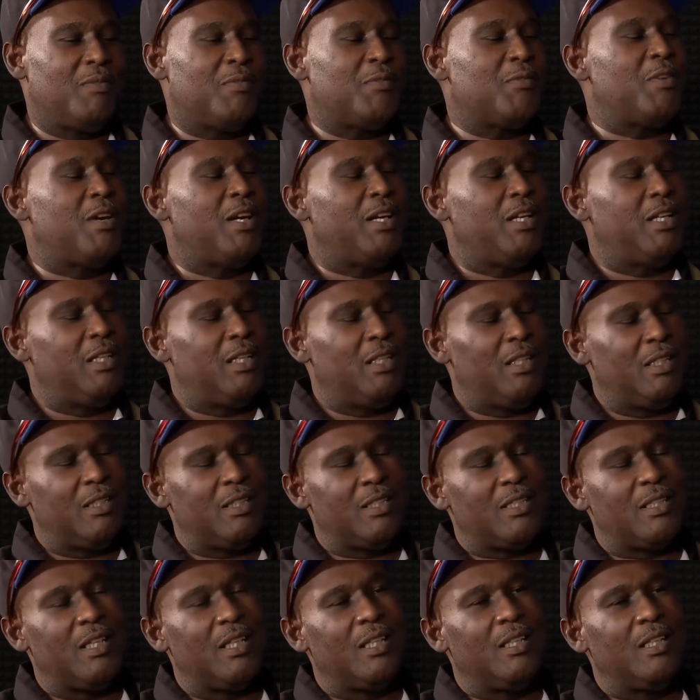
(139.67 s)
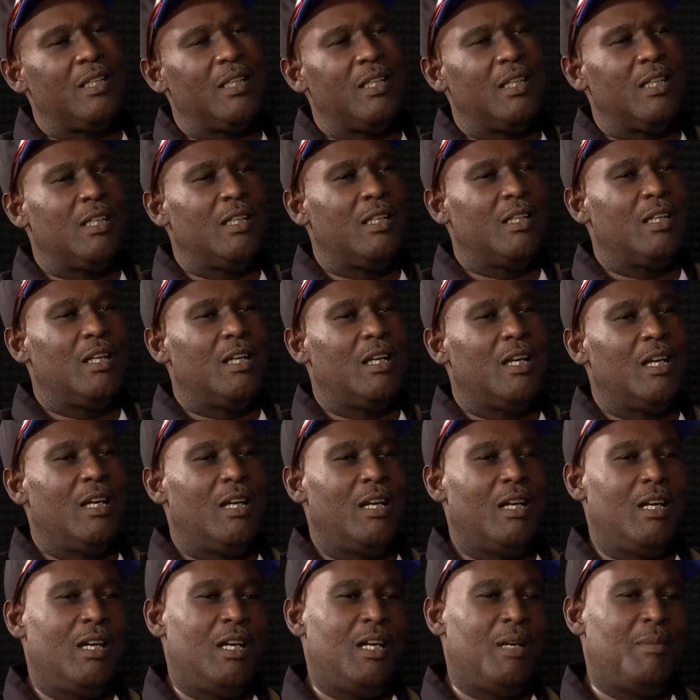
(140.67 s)
Friday said,
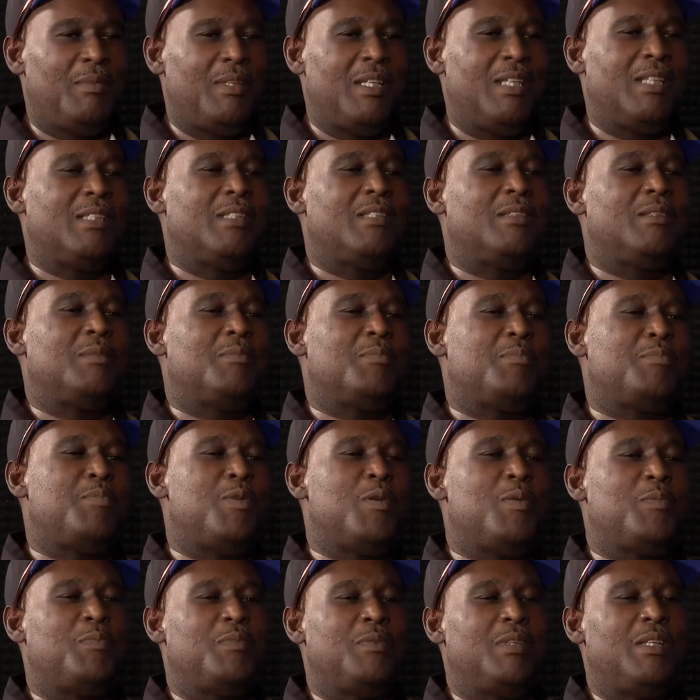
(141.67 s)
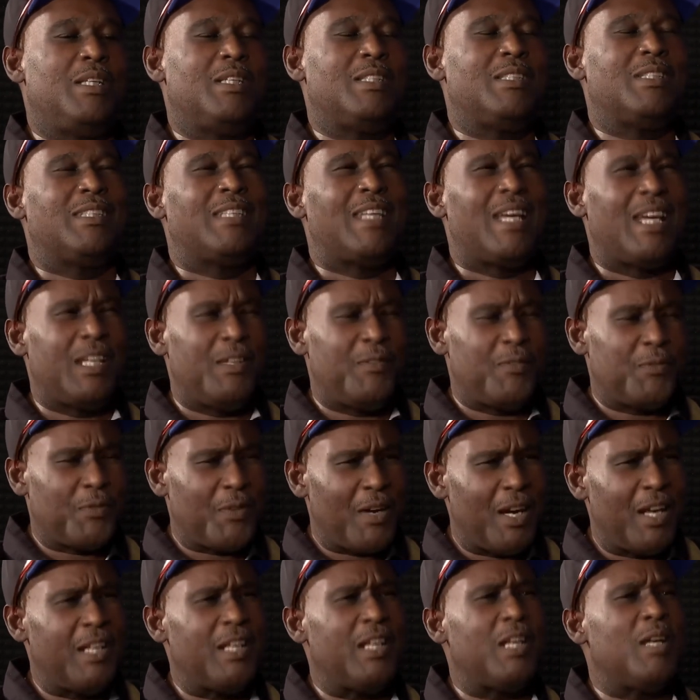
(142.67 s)
let Daddy
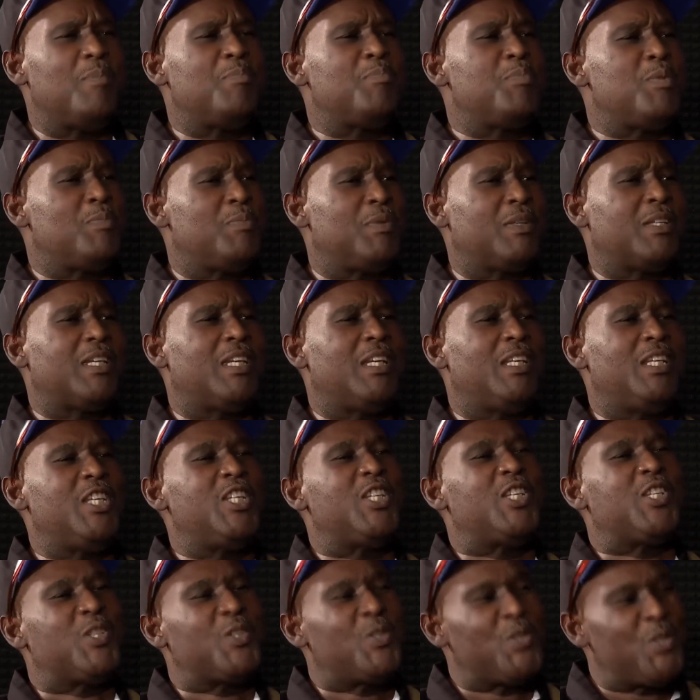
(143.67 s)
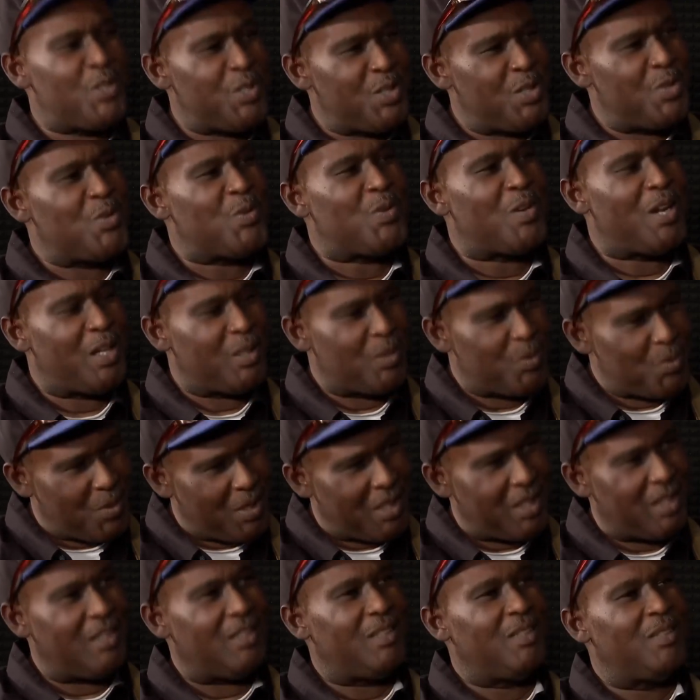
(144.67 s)
Friday and Puppa Kelly show you the right
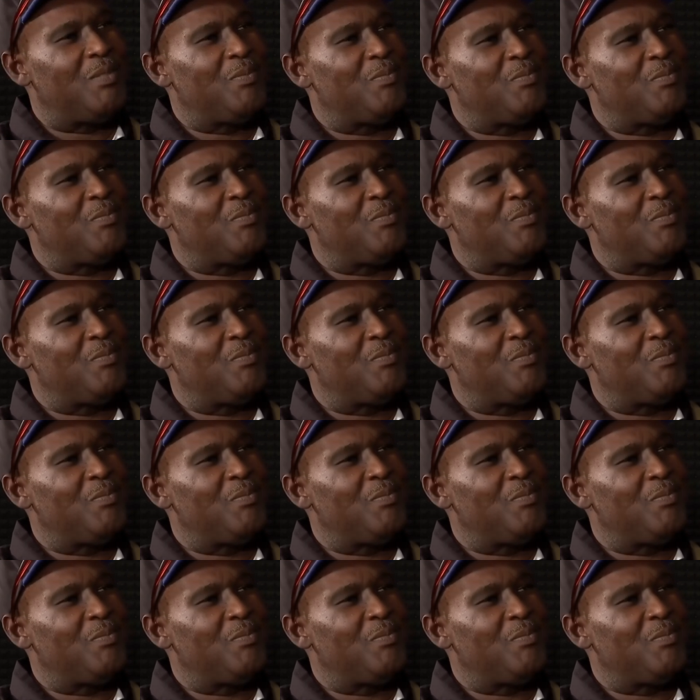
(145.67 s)
way.